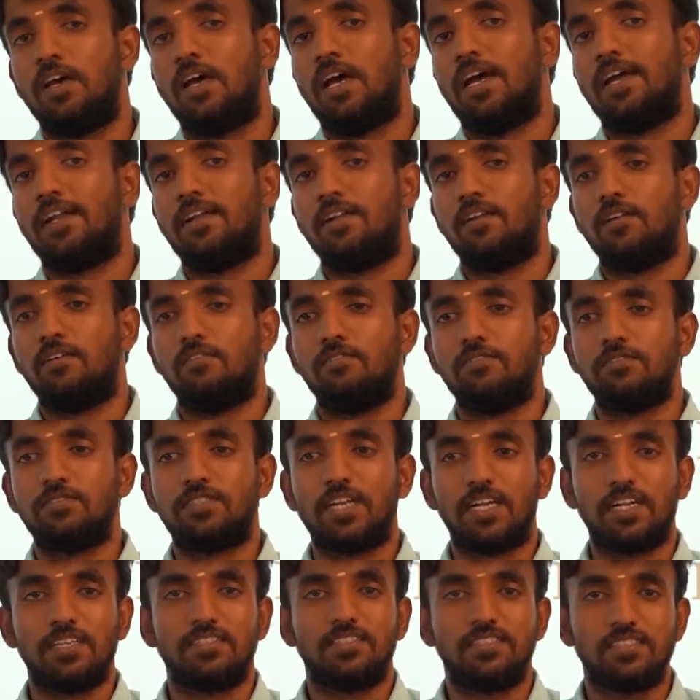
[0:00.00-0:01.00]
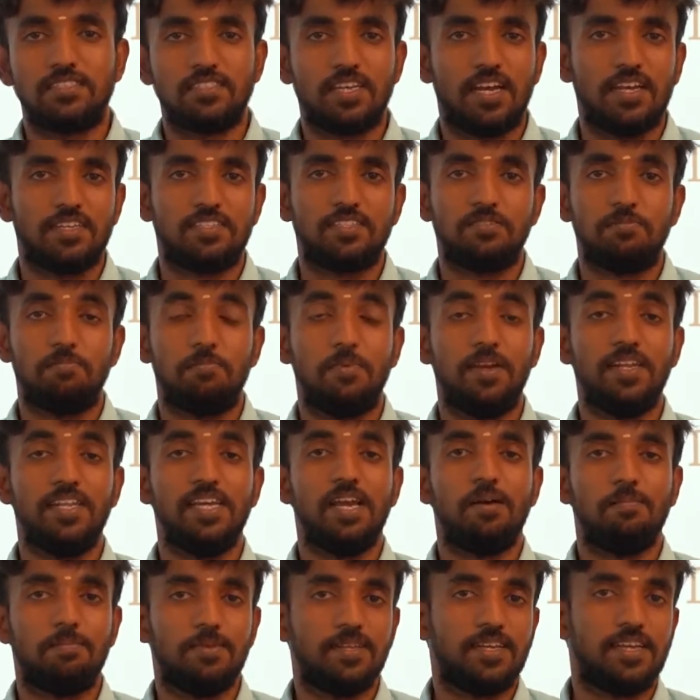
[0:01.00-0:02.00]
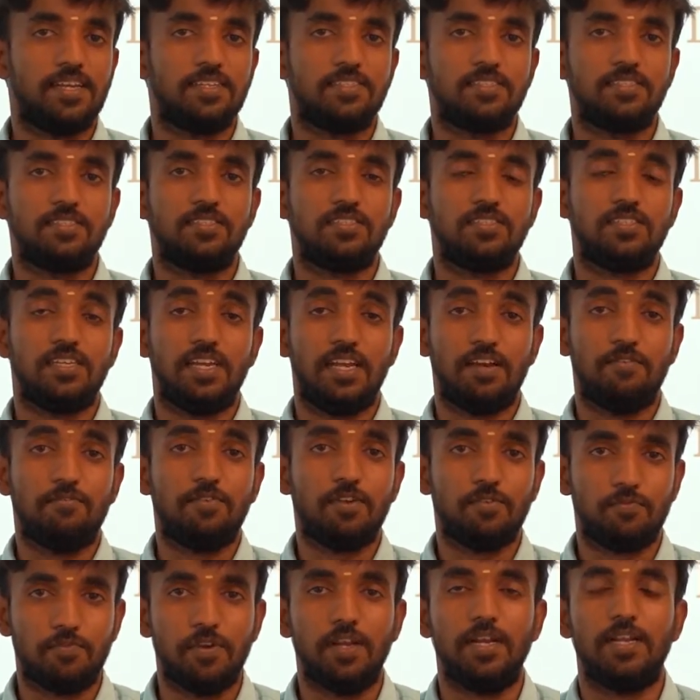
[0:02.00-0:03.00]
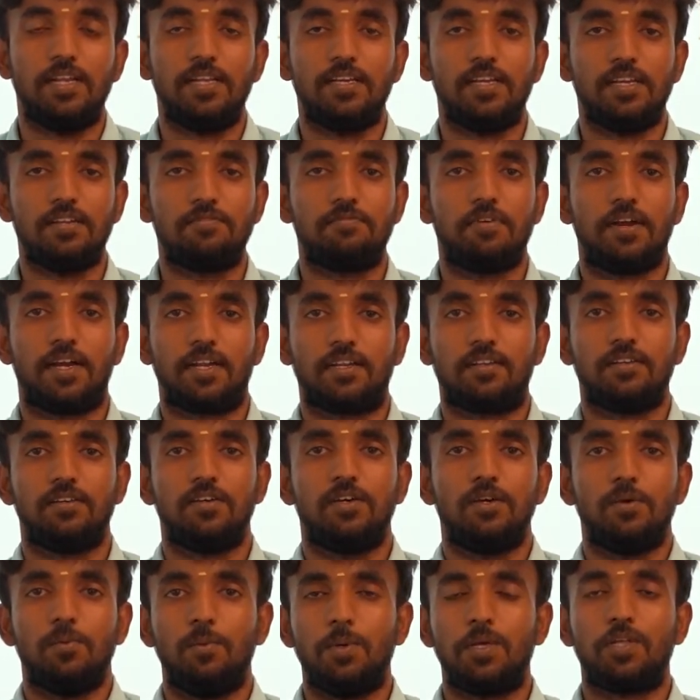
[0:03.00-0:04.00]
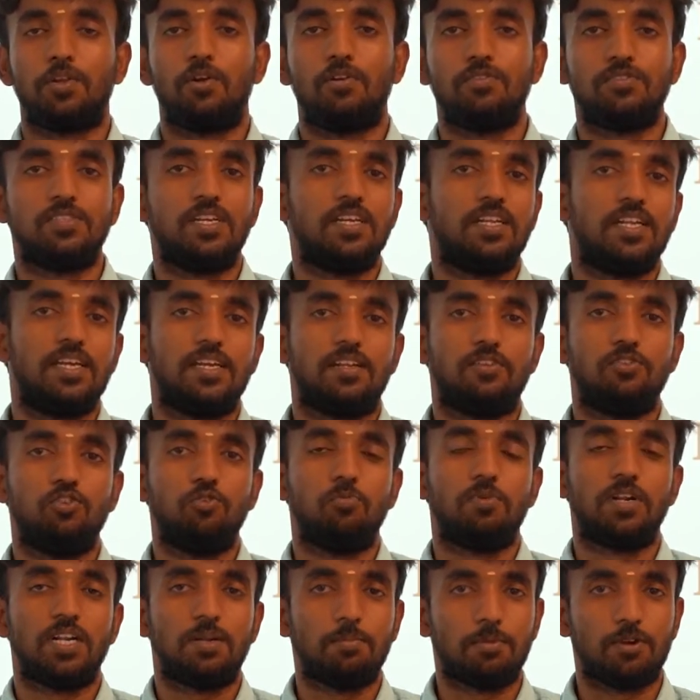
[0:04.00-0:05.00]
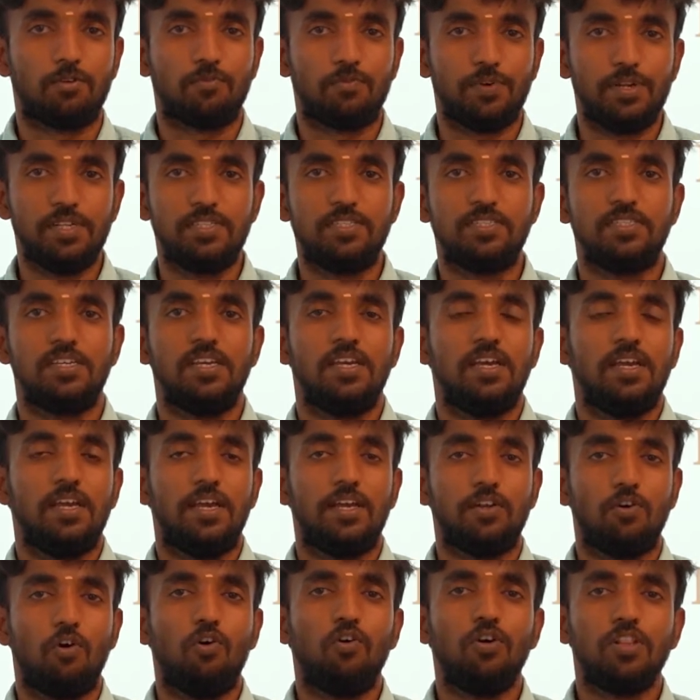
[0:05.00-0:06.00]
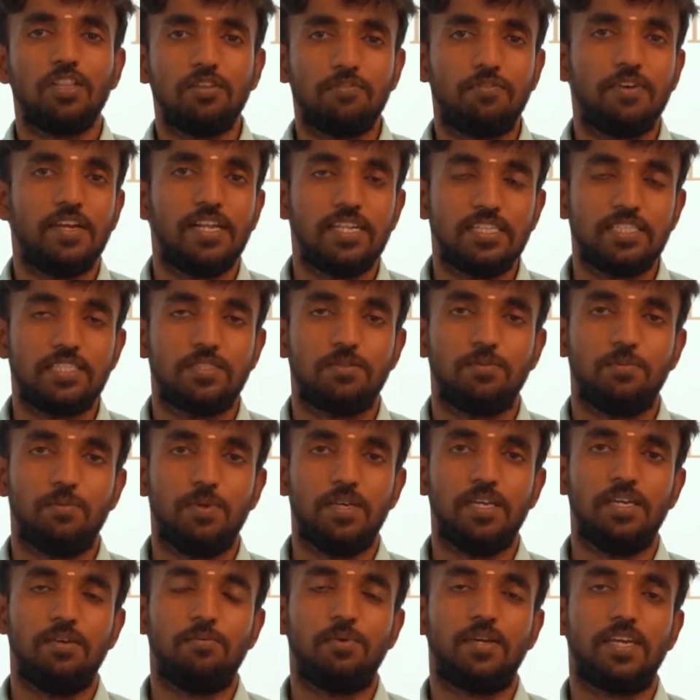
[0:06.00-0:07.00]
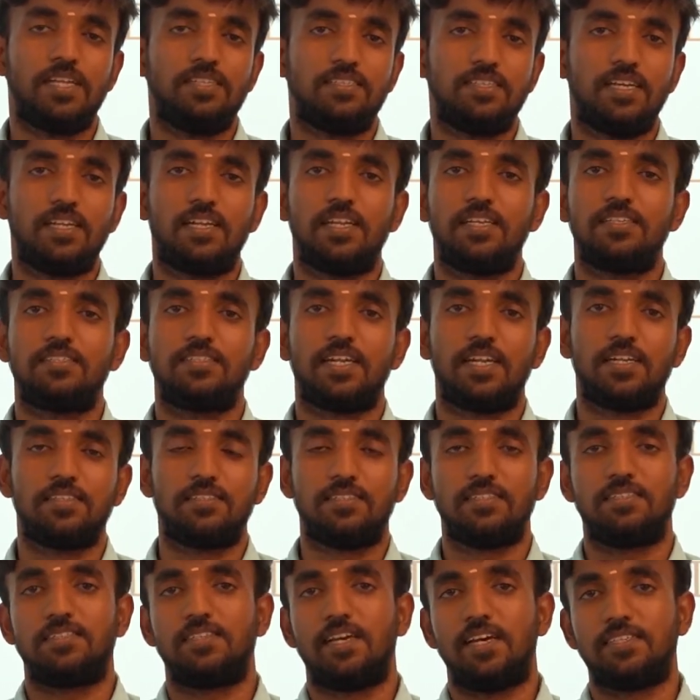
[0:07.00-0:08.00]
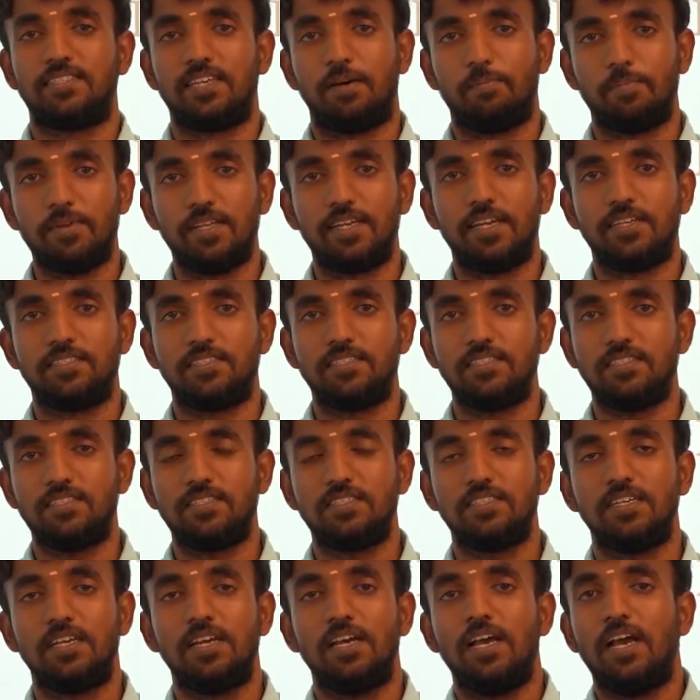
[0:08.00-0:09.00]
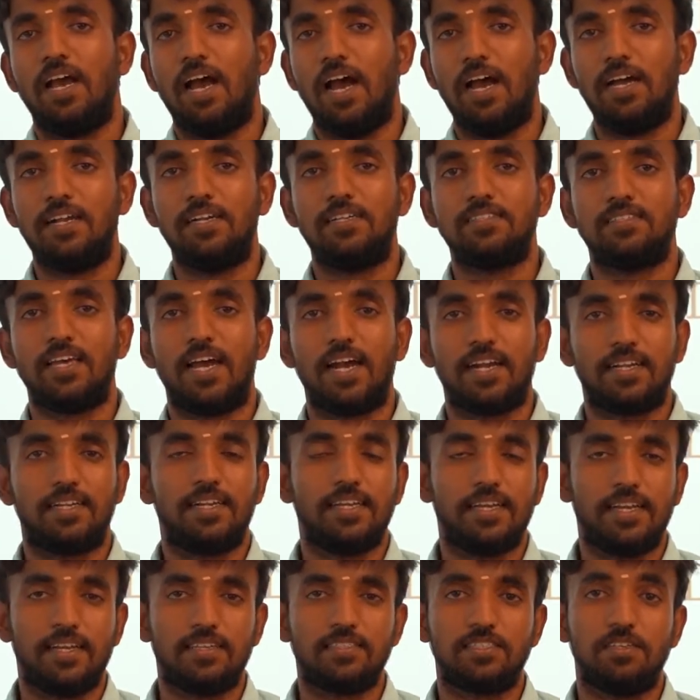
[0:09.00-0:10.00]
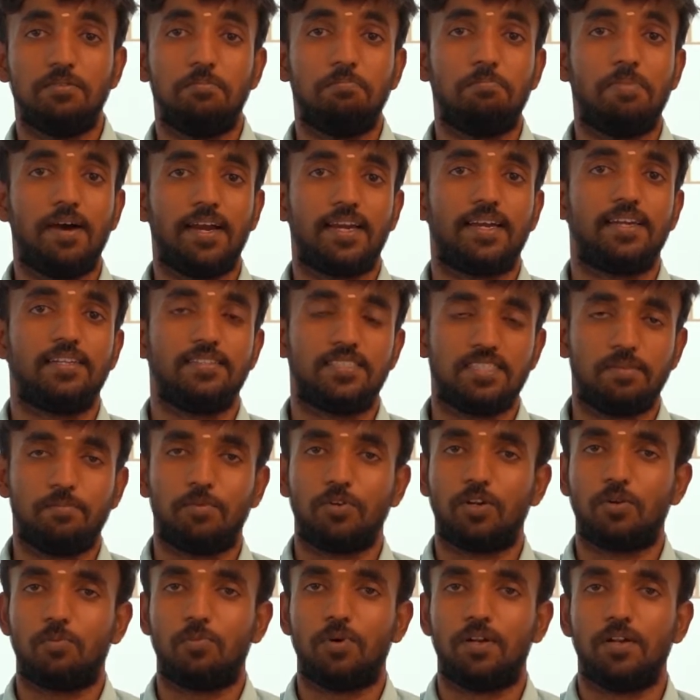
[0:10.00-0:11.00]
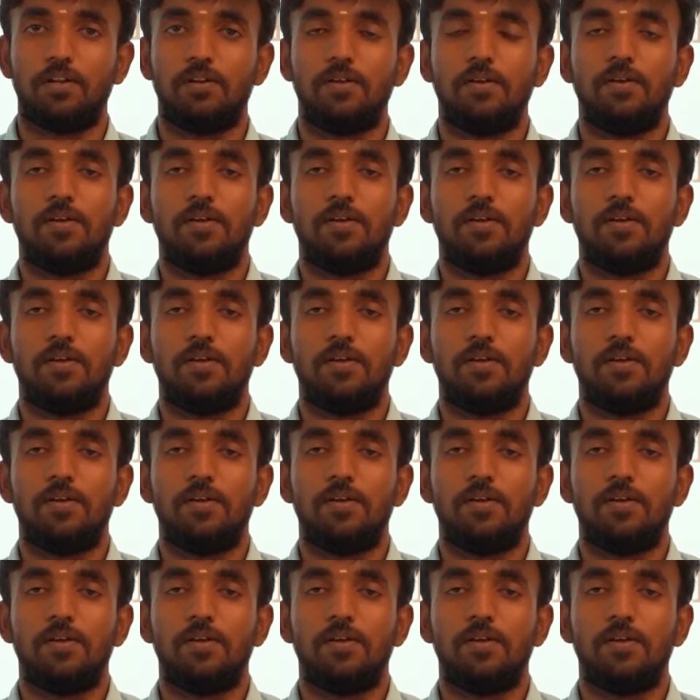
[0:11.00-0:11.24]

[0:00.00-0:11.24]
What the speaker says: And statistics has many applications in every field. In fact, we cannot say numerous number of fields. In all the fields, we can say statistics has applications, and it is acting as a back-end supported one.